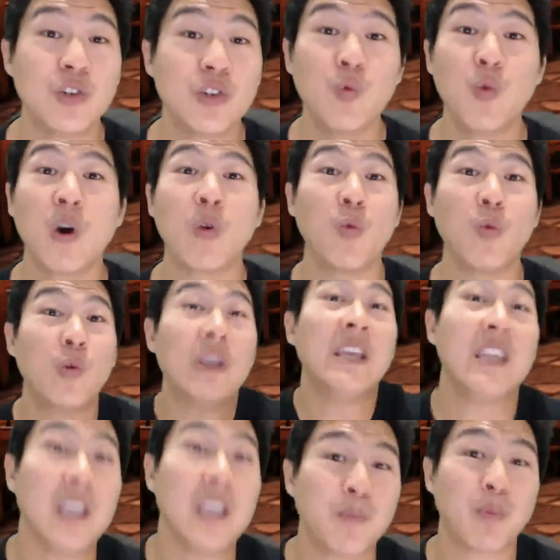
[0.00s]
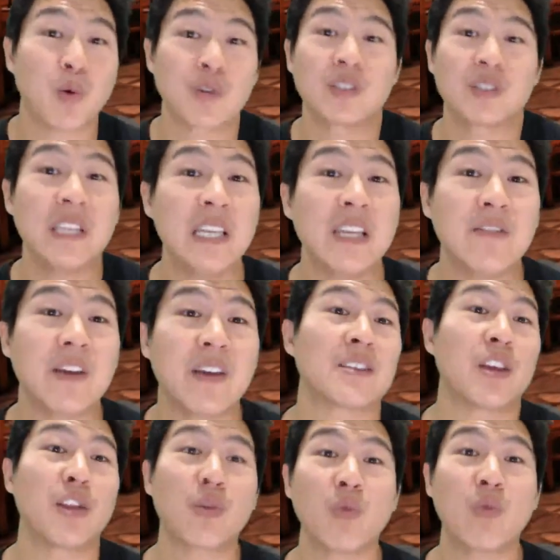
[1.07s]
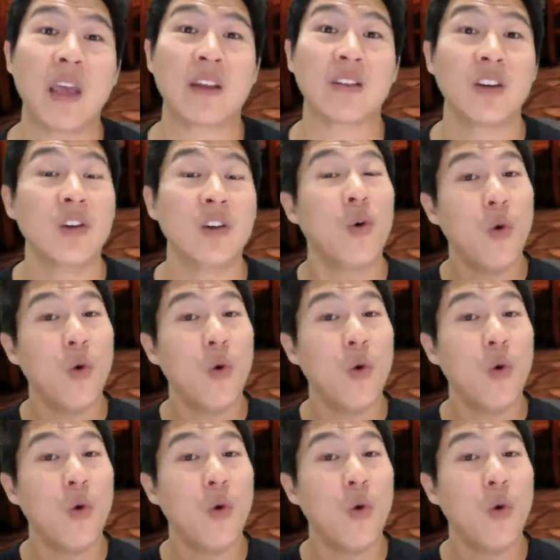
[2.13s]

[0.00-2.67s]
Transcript: to what we perceive as a threat,